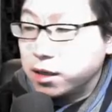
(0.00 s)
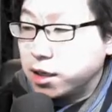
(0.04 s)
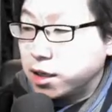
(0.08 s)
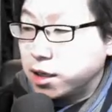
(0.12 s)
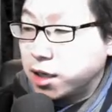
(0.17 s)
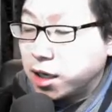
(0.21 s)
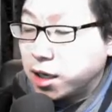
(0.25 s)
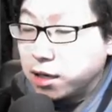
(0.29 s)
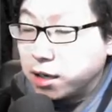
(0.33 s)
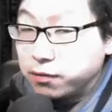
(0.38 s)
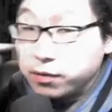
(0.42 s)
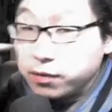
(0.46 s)

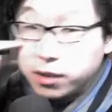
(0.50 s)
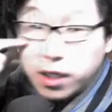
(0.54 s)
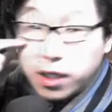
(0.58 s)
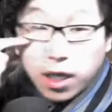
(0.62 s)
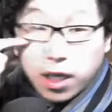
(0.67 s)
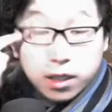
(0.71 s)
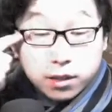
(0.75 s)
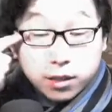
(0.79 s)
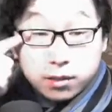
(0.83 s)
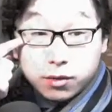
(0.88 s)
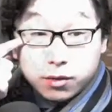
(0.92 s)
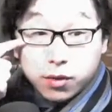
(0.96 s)
kind of
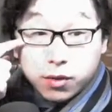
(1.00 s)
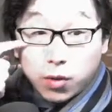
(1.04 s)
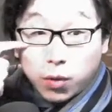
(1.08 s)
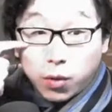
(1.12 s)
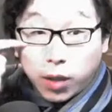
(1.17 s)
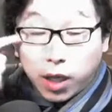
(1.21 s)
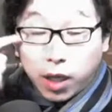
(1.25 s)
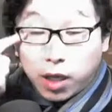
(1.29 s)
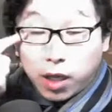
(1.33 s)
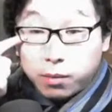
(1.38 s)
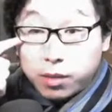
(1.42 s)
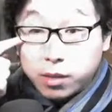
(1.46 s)
cancel
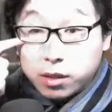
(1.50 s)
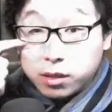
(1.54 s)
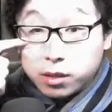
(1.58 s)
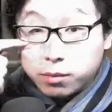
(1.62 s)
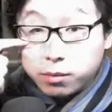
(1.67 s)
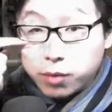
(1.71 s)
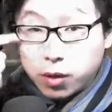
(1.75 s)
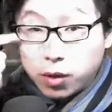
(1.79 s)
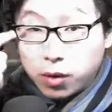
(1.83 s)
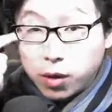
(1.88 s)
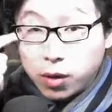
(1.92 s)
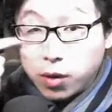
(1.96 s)
talking about the
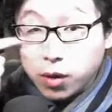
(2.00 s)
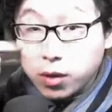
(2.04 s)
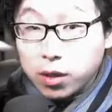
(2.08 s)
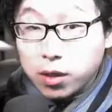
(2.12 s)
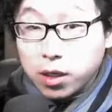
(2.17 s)
Boro,